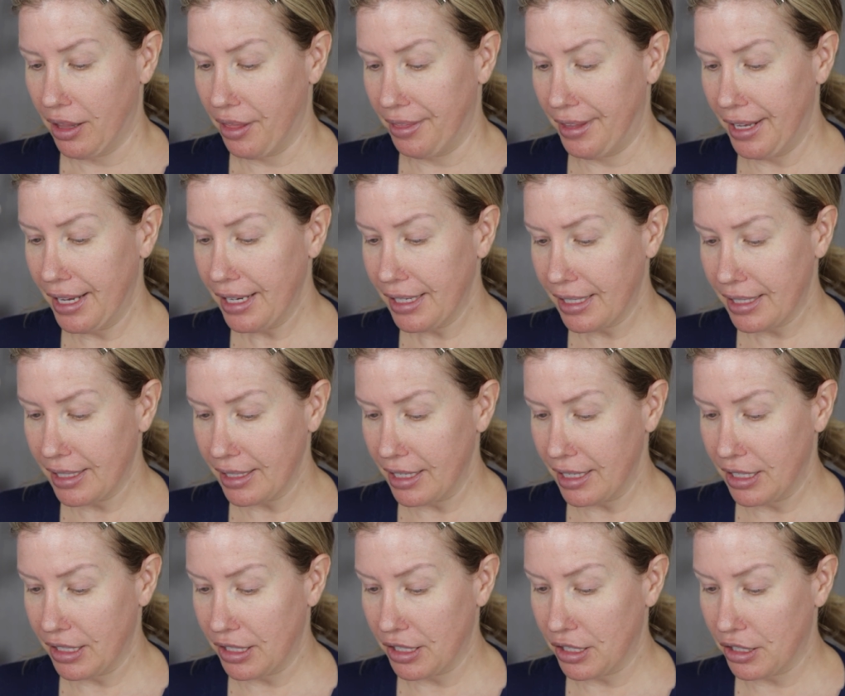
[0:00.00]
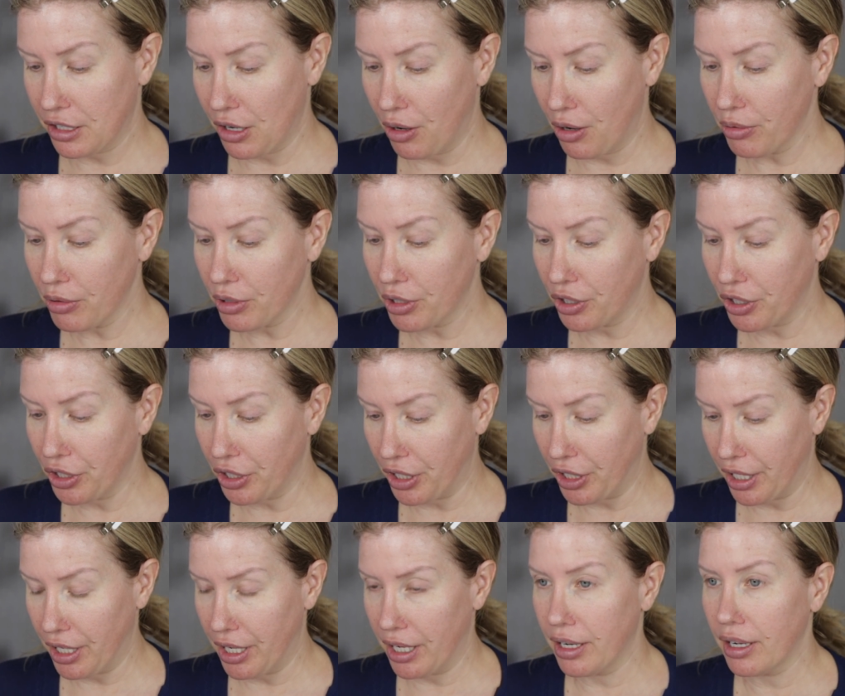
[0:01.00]
This is so
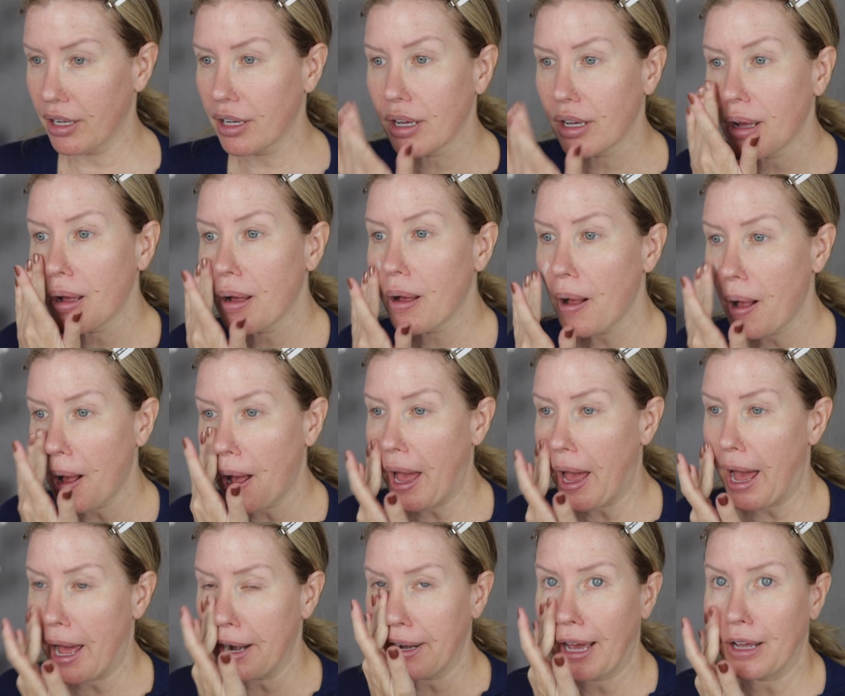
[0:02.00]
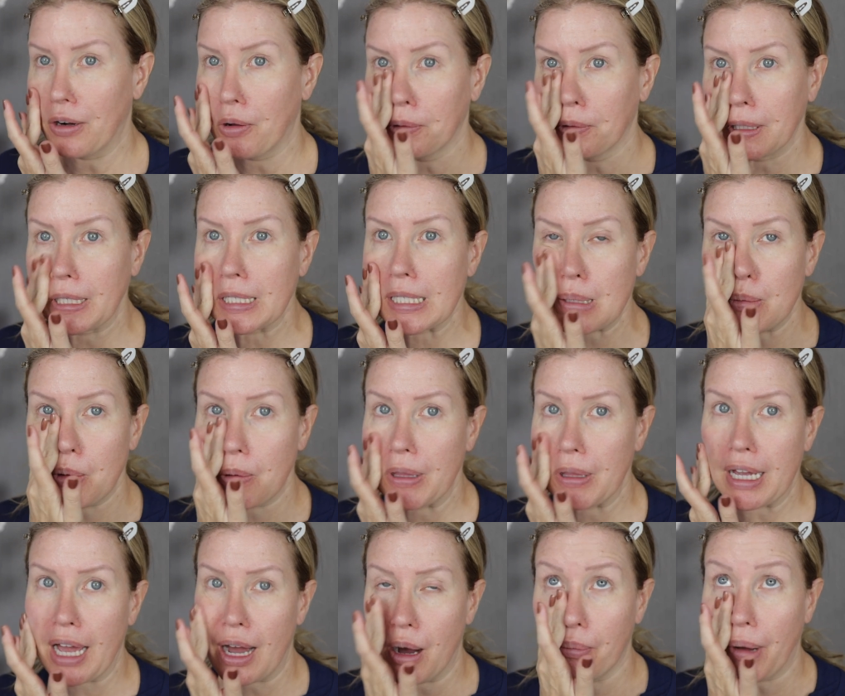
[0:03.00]
good at not only
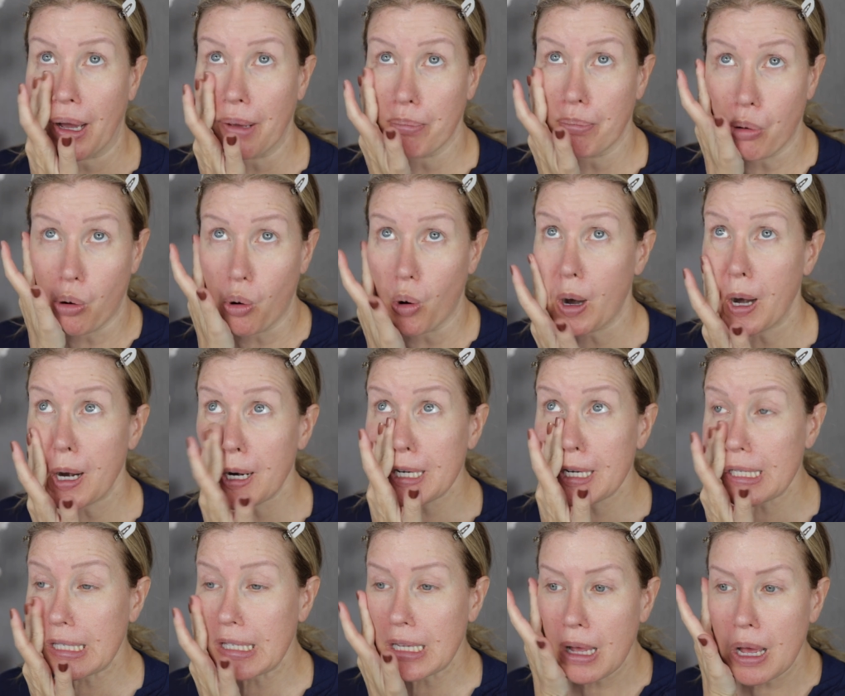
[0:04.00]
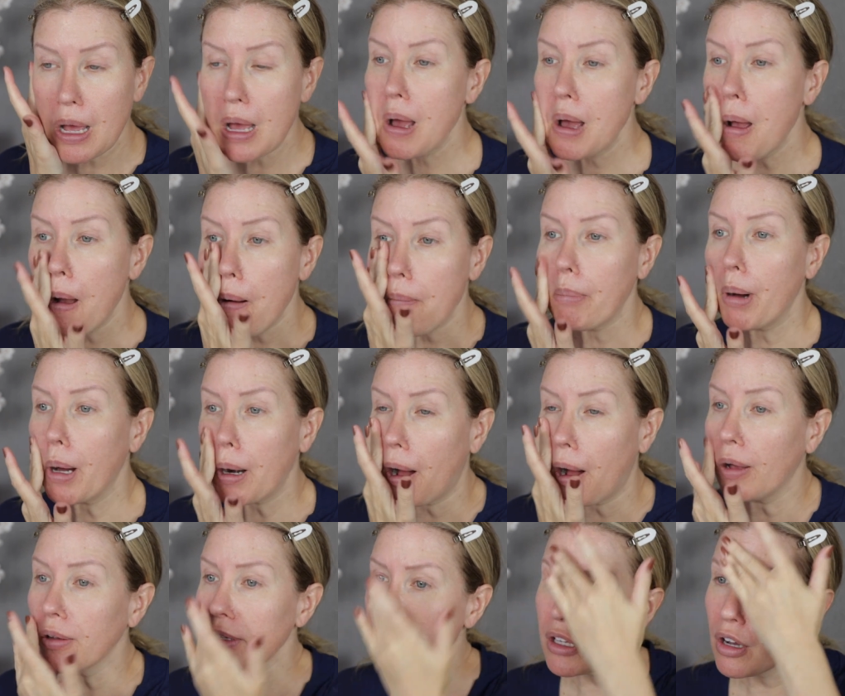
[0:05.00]
smoothing out my pores, but
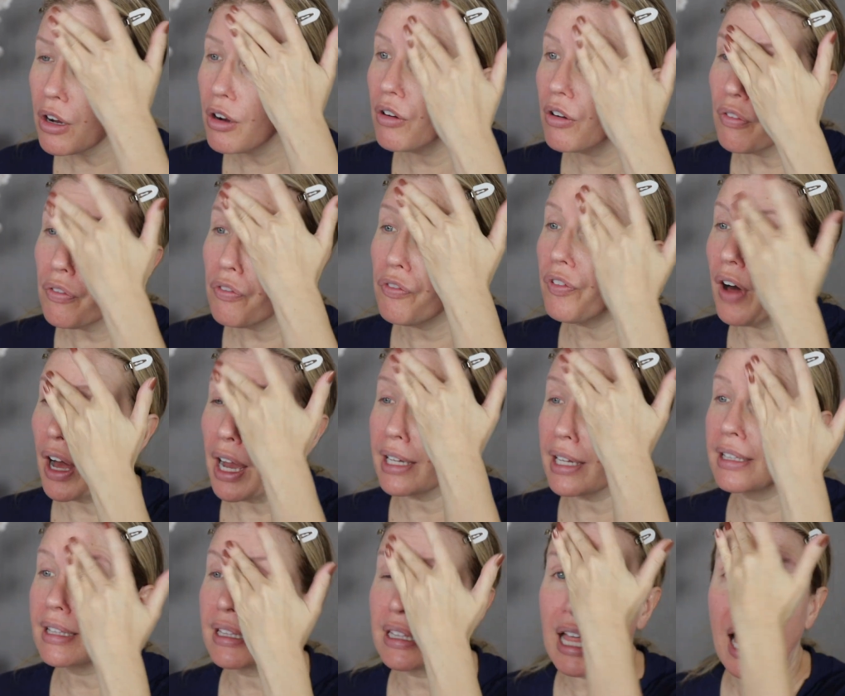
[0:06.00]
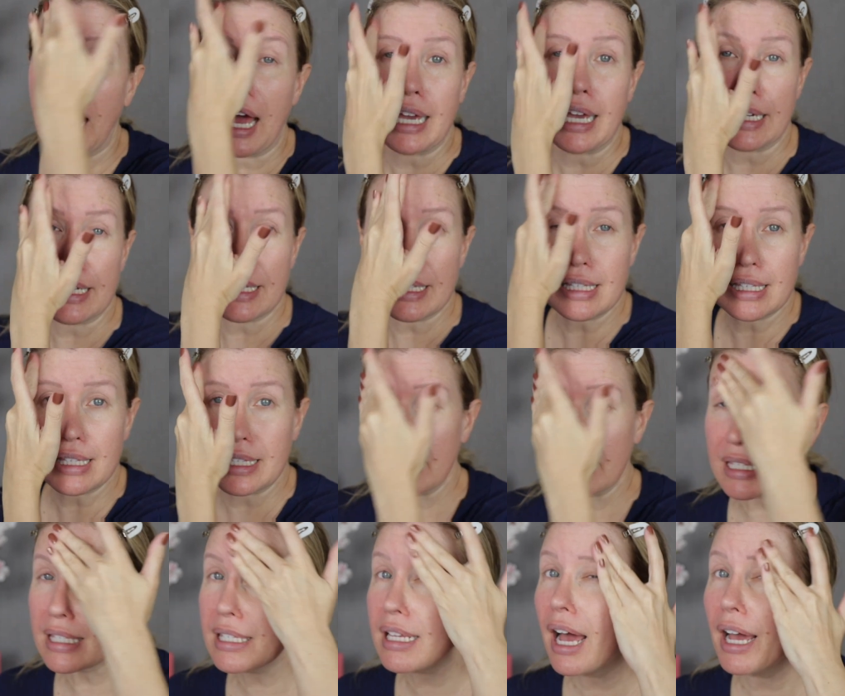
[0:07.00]
also fine
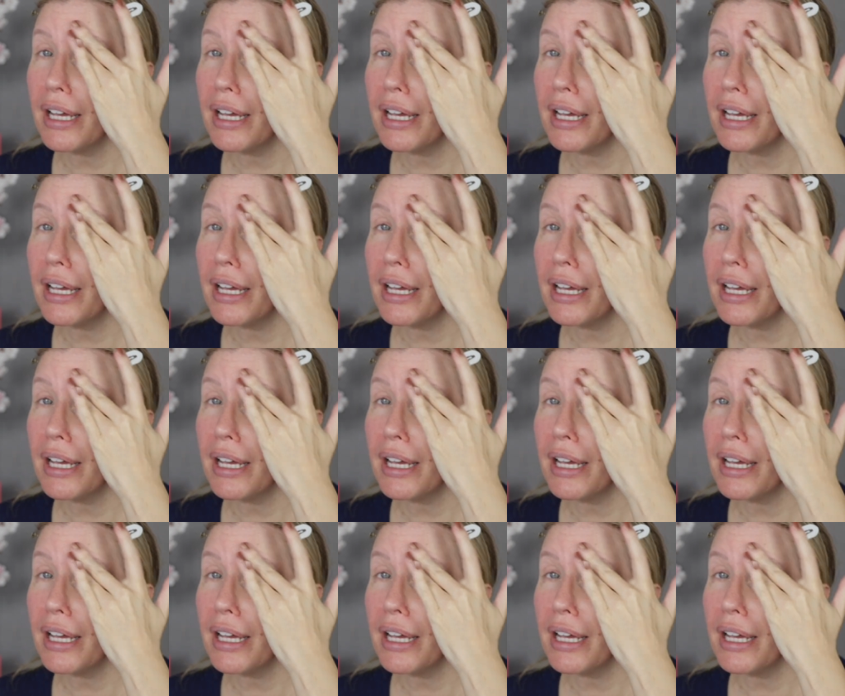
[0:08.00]
lines.